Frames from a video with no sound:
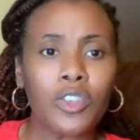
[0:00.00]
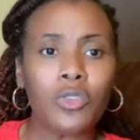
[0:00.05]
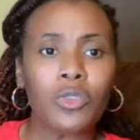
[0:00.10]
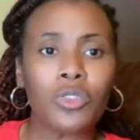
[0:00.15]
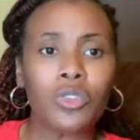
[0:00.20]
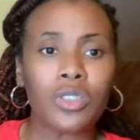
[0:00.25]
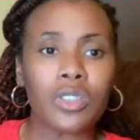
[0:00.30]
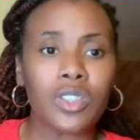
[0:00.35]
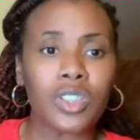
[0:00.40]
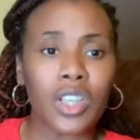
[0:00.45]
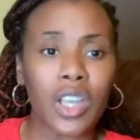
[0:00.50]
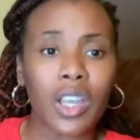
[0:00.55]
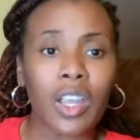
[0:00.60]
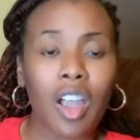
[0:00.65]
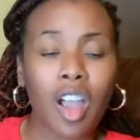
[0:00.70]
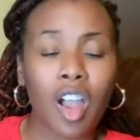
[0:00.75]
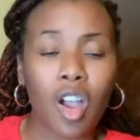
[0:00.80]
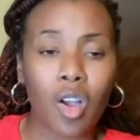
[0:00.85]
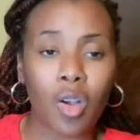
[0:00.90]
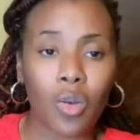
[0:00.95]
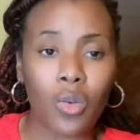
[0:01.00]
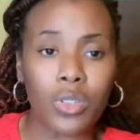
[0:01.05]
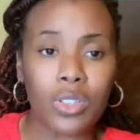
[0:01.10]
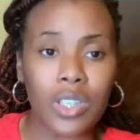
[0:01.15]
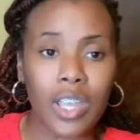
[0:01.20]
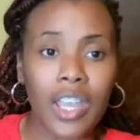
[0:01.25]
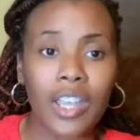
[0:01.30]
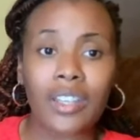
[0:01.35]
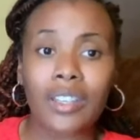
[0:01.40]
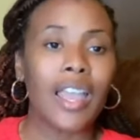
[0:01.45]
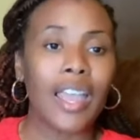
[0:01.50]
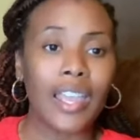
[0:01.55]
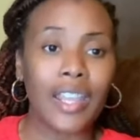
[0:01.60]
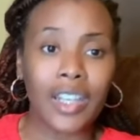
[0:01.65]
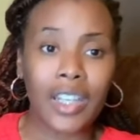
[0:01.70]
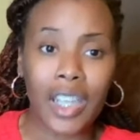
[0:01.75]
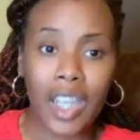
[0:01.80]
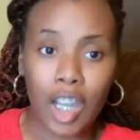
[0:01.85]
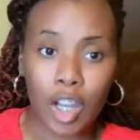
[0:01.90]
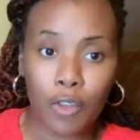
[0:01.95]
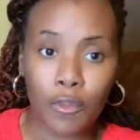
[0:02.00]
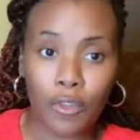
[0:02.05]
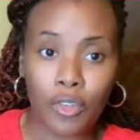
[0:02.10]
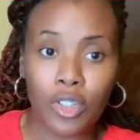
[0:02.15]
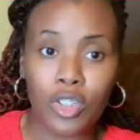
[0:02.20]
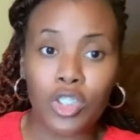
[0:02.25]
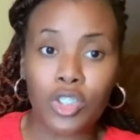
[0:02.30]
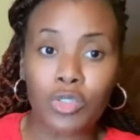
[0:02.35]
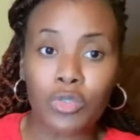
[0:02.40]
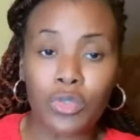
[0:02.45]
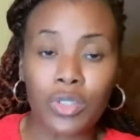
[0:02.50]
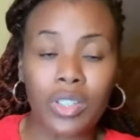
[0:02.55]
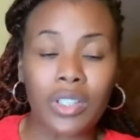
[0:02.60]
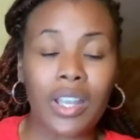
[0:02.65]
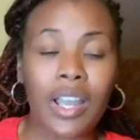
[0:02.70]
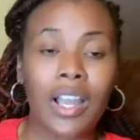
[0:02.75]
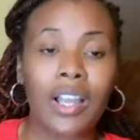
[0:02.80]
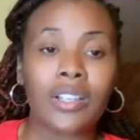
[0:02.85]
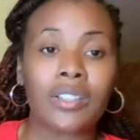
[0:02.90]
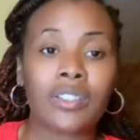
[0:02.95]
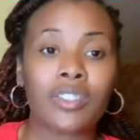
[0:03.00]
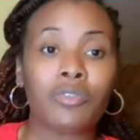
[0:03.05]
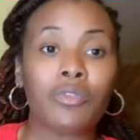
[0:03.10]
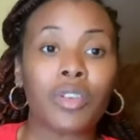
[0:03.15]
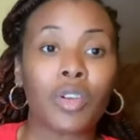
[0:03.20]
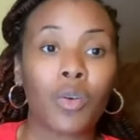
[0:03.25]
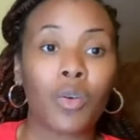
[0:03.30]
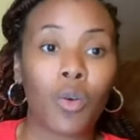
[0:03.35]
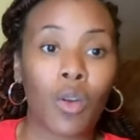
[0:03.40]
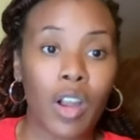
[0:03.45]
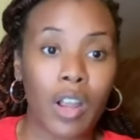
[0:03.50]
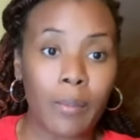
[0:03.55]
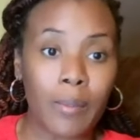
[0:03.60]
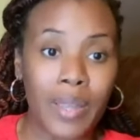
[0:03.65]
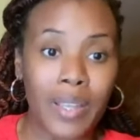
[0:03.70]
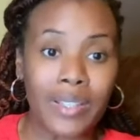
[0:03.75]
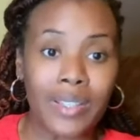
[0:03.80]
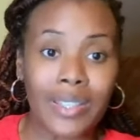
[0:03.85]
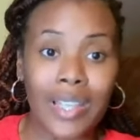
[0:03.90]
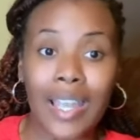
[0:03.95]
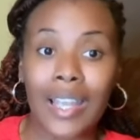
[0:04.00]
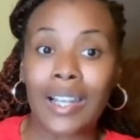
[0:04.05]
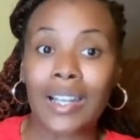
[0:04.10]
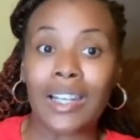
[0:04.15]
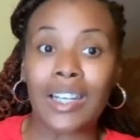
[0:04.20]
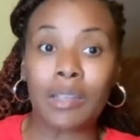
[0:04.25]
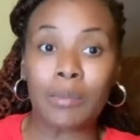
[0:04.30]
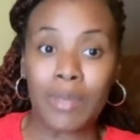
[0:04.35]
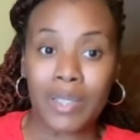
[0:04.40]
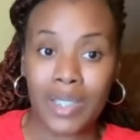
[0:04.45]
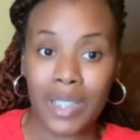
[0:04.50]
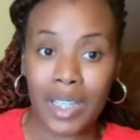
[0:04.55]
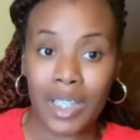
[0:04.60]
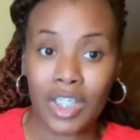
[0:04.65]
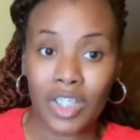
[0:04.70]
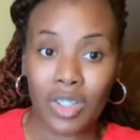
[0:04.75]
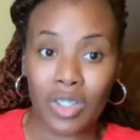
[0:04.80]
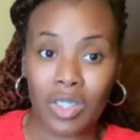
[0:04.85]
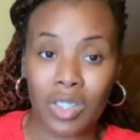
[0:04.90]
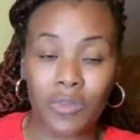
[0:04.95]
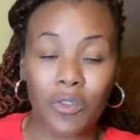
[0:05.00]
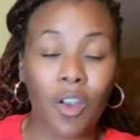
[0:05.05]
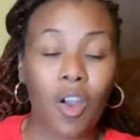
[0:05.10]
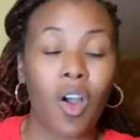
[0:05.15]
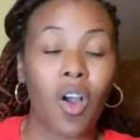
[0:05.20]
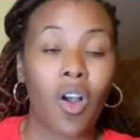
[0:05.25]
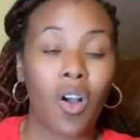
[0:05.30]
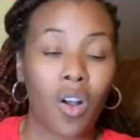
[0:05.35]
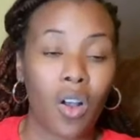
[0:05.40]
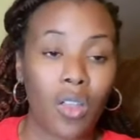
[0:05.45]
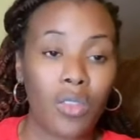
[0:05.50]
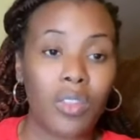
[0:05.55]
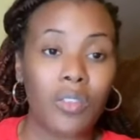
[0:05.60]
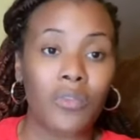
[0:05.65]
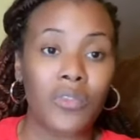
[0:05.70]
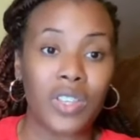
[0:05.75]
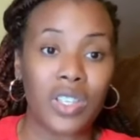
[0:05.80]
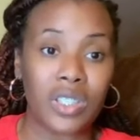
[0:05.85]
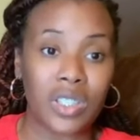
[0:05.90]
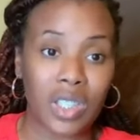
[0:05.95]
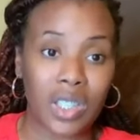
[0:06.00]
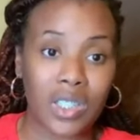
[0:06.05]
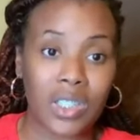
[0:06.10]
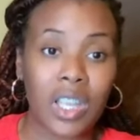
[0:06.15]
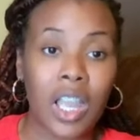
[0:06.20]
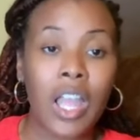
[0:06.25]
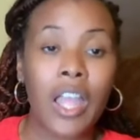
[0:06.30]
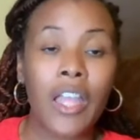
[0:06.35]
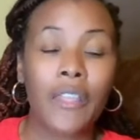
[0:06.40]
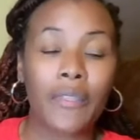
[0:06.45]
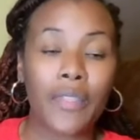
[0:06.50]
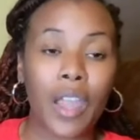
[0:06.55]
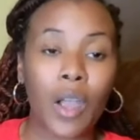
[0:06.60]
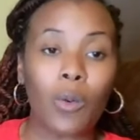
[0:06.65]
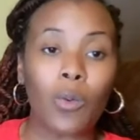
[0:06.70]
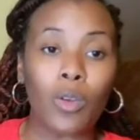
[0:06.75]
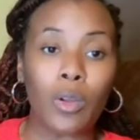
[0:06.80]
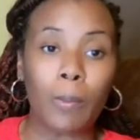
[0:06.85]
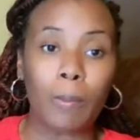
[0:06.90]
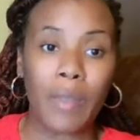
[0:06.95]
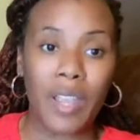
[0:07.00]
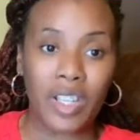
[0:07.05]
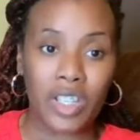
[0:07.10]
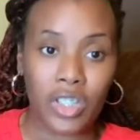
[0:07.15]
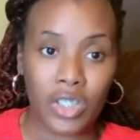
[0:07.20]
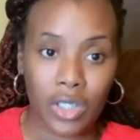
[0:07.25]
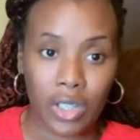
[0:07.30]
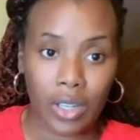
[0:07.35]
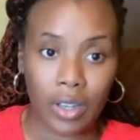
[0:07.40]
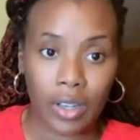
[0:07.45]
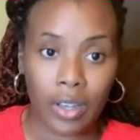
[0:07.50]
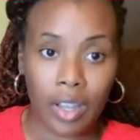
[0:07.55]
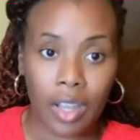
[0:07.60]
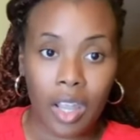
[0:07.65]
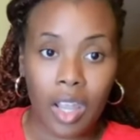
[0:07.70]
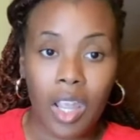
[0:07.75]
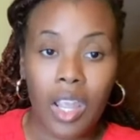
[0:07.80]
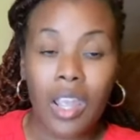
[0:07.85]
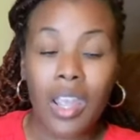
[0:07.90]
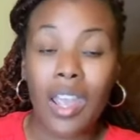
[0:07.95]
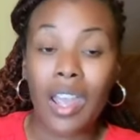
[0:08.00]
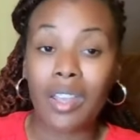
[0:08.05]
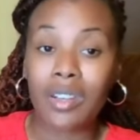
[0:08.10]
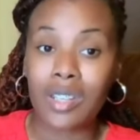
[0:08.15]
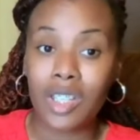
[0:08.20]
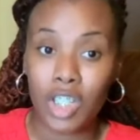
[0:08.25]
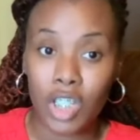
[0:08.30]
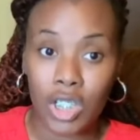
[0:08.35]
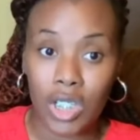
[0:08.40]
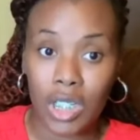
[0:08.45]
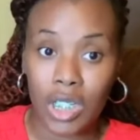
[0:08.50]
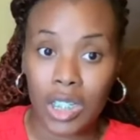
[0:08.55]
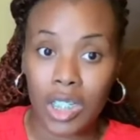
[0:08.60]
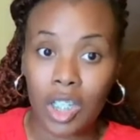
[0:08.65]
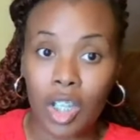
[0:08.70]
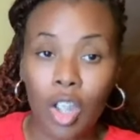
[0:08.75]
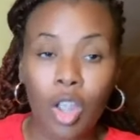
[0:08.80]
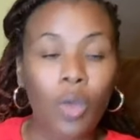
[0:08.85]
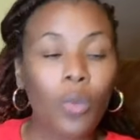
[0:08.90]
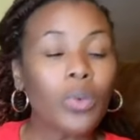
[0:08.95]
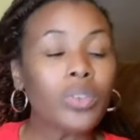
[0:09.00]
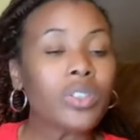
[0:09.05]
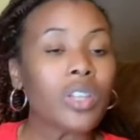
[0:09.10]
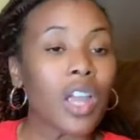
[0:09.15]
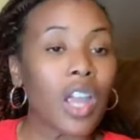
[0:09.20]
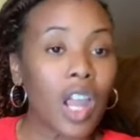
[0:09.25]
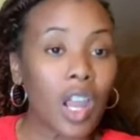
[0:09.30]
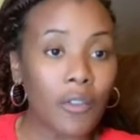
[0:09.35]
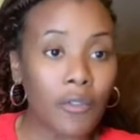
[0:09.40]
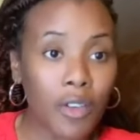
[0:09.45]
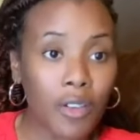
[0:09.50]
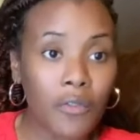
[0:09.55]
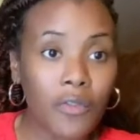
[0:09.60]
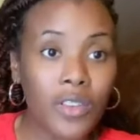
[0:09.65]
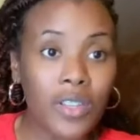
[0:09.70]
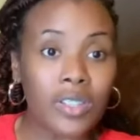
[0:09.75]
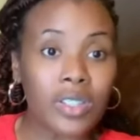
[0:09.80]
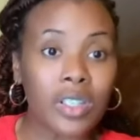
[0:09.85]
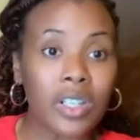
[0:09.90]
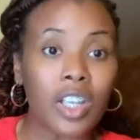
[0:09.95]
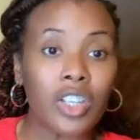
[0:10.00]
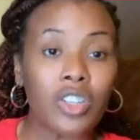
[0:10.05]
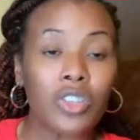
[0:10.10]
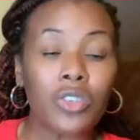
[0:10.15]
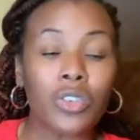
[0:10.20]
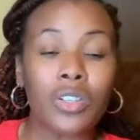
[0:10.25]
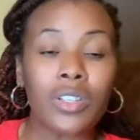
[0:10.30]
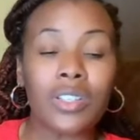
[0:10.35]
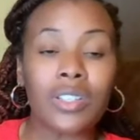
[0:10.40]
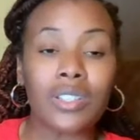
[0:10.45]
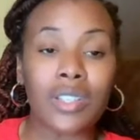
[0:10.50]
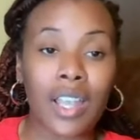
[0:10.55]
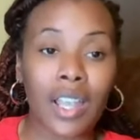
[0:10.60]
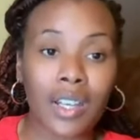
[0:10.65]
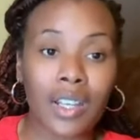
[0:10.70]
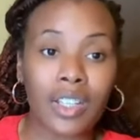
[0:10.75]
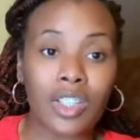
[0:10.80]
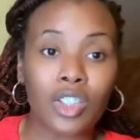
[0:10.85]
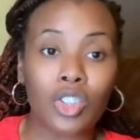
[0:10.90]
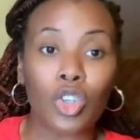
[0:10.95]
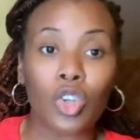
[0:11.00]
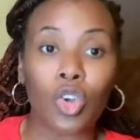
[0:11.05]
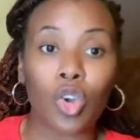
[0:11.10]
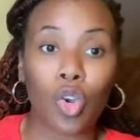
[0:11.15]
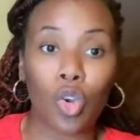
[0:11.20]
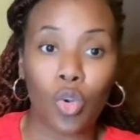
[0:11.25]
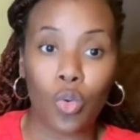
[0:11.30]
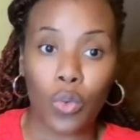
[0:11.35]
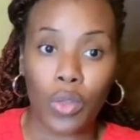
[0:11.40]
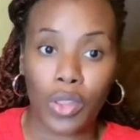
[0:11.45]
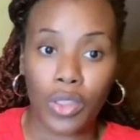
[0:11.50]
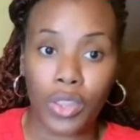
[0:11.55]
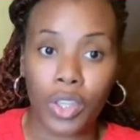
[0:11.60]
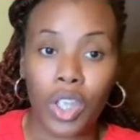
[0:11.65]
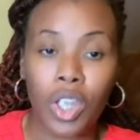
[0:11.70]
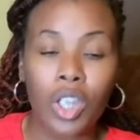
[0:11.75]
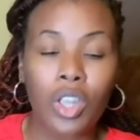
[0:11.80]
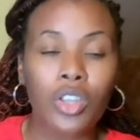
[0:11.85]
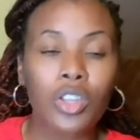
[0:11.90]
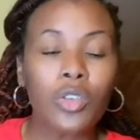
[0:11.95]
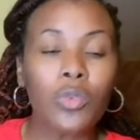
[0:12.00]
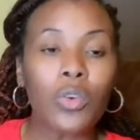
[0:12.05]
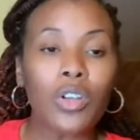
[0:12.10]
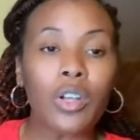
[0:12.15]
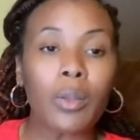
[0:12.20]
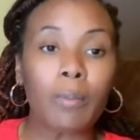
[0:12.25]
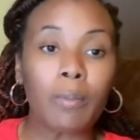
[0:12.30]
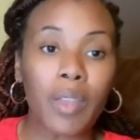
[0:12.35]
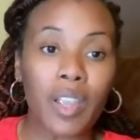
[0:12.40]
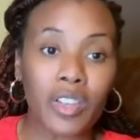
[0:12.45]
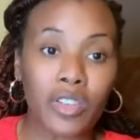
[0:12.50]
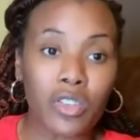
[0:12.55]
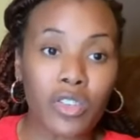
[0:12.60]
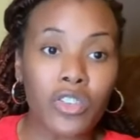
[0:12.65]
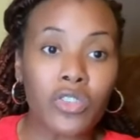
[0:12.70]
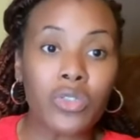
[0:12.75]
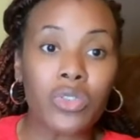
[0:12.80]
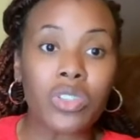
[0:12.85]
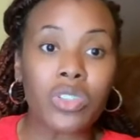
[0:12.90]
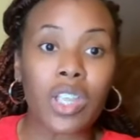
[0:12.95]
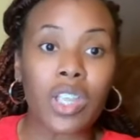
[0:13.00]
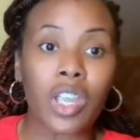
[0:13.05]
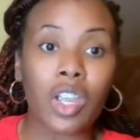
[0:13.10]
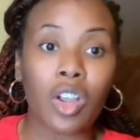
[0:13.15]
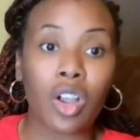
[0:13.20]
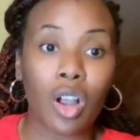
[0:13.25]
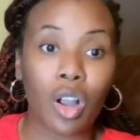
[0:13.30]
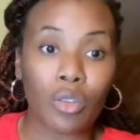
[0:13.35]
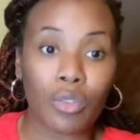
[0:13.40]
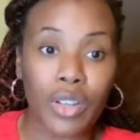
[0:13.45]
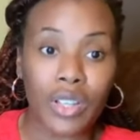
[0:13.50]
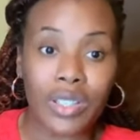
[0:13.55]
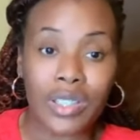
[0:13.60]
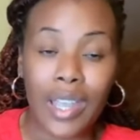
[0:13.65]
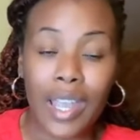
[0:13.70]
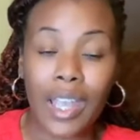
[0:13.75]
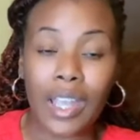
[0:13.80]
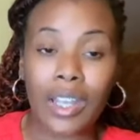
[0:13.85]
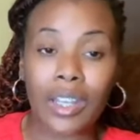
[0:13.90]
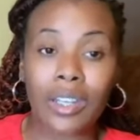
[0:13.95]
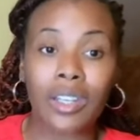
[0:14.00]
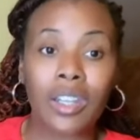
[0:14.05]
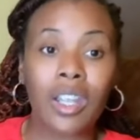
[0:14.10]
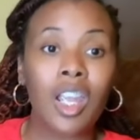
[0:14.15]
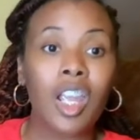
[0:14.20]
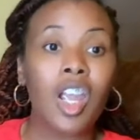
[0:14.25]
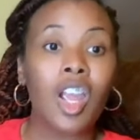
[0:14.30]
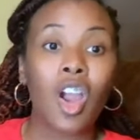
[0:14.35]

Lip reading: for you to check out and carefully scrutinize the requirements and limitations for all the visas that were mentioned. Additionally, whichever visa that you're deciding to go with, you want to make sure you stay current and